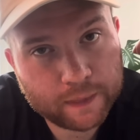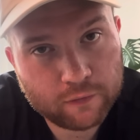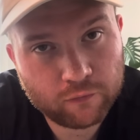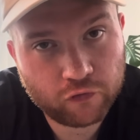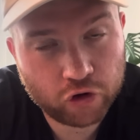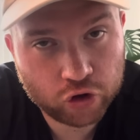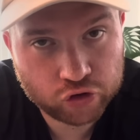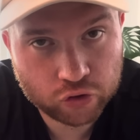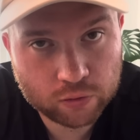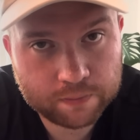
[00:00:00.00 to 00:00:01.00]

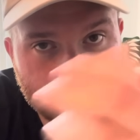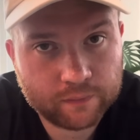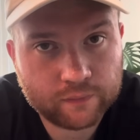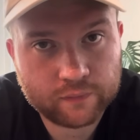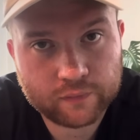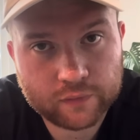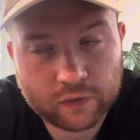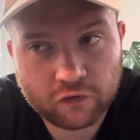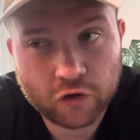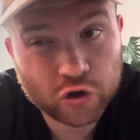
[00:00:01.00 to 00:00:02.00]
Virgil,
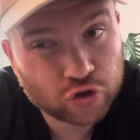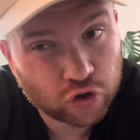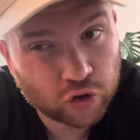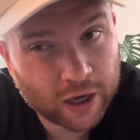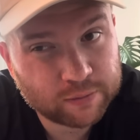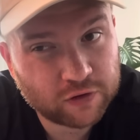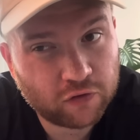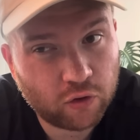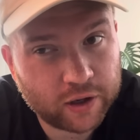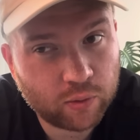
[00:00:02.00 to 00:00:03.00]
first 2 games I
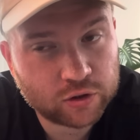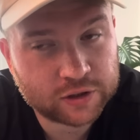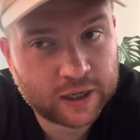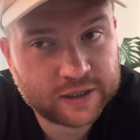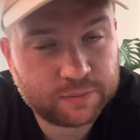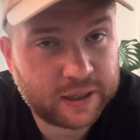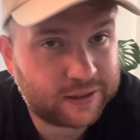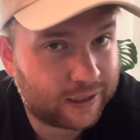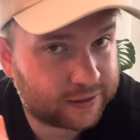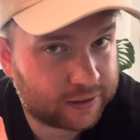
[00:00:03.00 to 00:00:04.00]
thought he wasn't at his best.
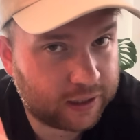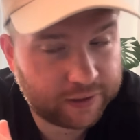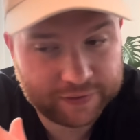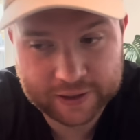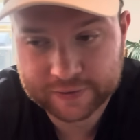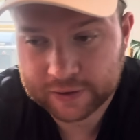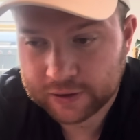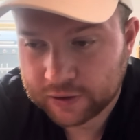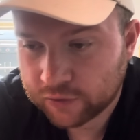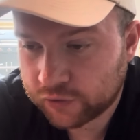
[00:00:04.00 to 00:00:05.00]
Last night I did
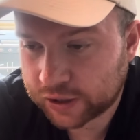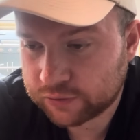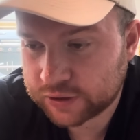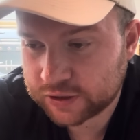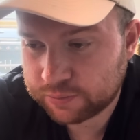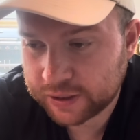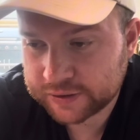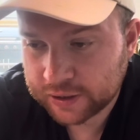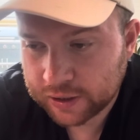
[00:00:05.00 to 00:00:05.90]
think he was at his best.